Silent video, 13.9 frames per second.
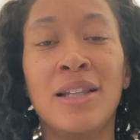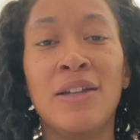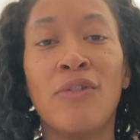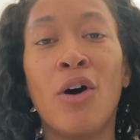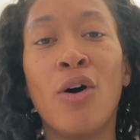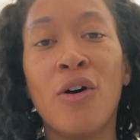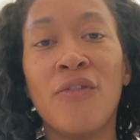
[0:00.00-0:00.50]

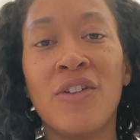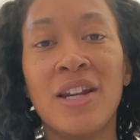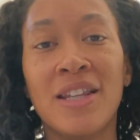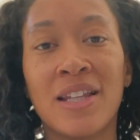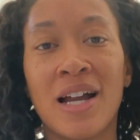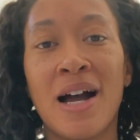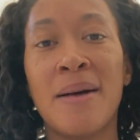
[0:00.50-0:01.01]
Leave all of it
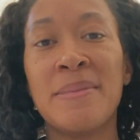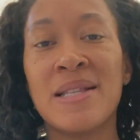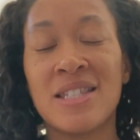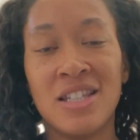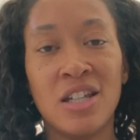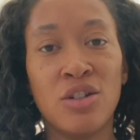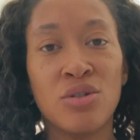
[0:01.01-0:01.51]
in the
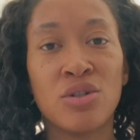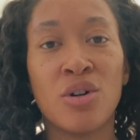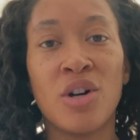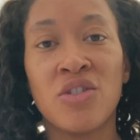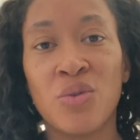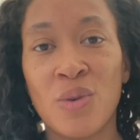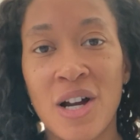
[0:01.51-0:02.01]
comments. Thank you as
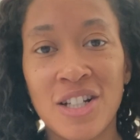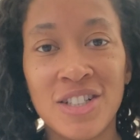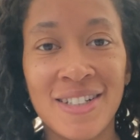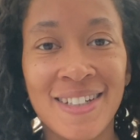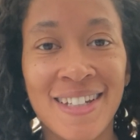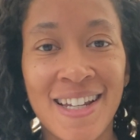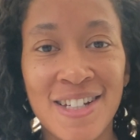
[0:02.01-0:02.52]
always for
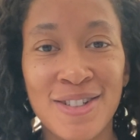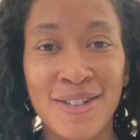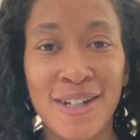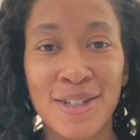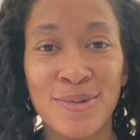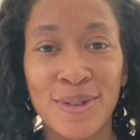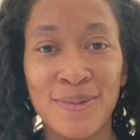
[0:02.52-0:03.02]
watching. Catch you in the next